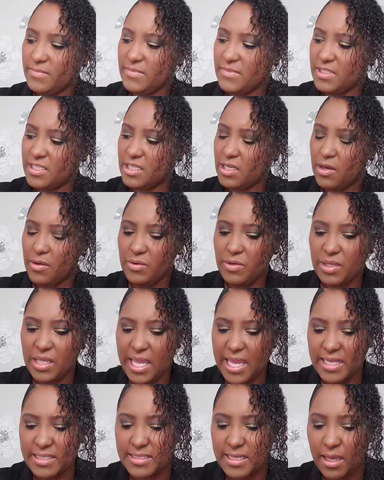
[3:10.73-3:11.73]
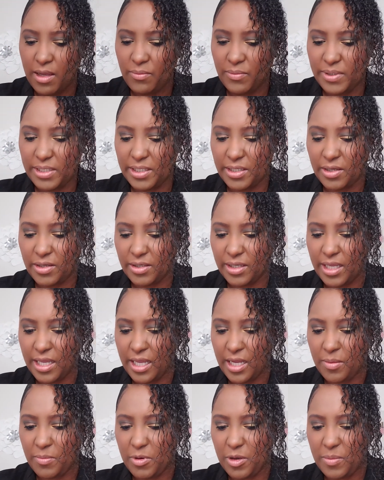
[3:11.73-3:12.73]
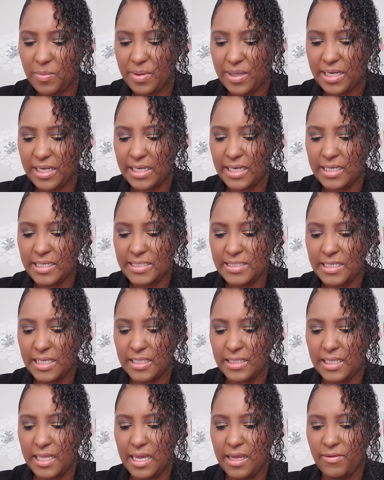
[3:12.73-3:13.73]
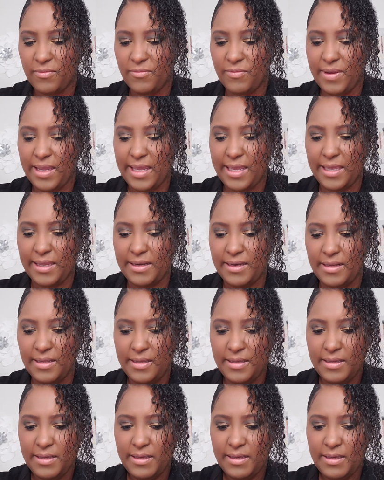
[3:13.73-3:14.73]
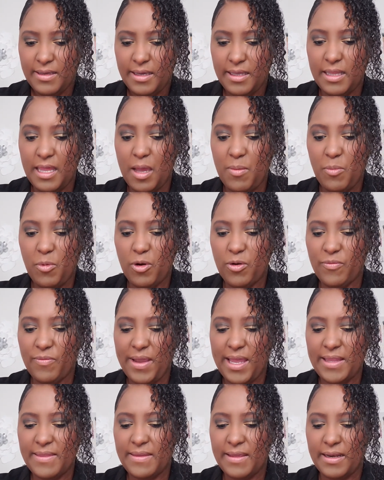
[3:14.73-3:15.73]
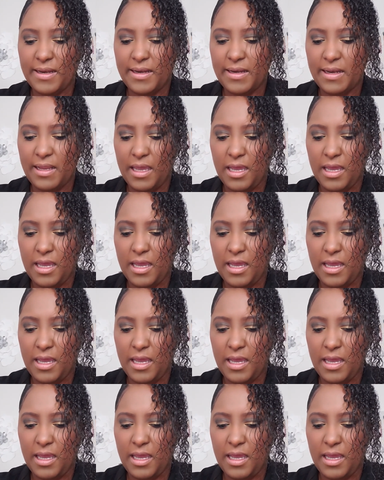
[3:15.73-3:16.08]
So you can't tell really on camera, but it is a lot more red than